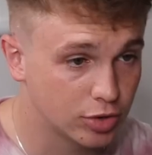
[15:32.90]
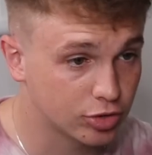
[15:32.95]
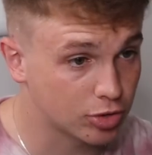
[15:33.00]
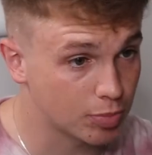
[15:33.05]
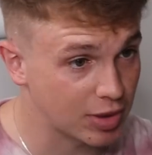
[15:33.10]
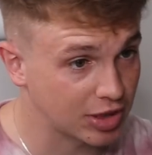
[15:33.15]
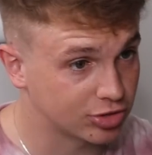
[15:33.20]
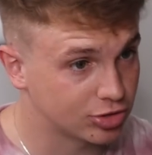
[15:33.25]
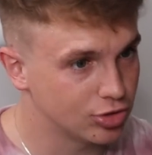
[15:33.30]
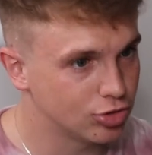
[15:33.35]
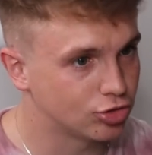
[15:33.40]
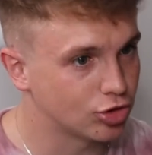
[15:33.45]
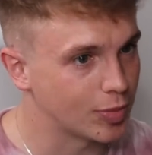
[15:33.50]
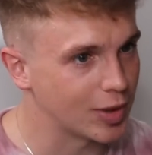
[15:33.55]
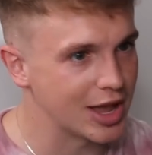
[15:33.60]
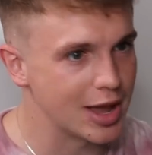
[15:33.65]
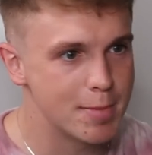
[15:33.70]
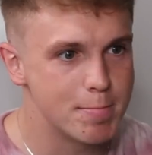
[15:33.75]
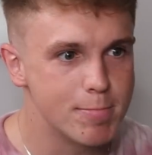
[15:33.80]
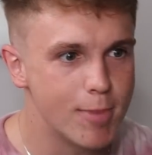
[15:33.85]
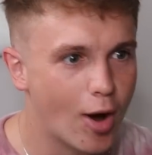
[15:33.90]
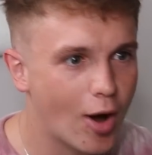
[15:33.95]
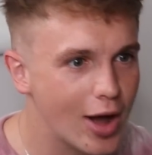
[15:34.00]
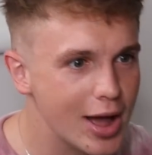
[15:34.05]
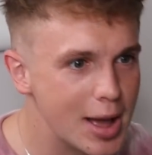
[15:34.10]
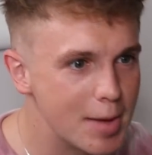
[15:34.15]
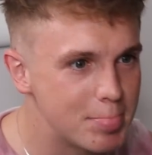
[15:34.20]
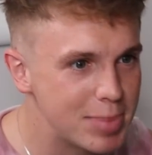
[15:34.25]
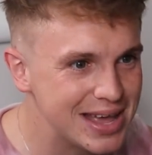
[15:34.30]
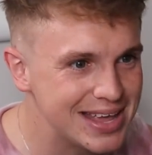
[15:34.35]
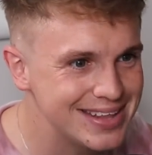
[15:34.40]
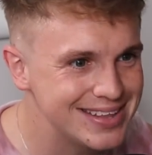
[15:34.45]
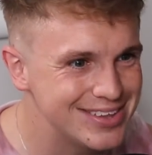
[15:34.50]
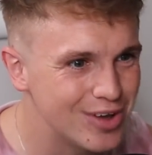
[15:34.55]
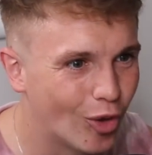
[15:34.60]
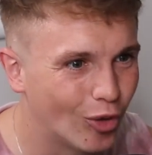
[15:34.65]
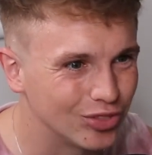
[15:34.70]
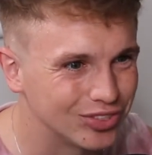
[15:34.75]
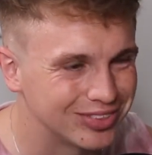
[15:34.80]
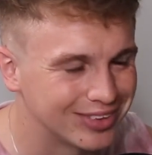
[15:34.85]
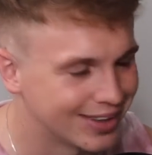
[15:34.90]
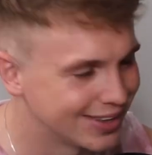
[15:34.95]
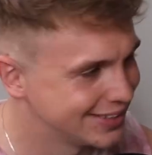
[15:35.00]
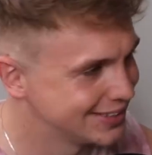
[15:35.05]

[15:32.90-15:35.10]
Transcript: is the best YouTuber in my opinion?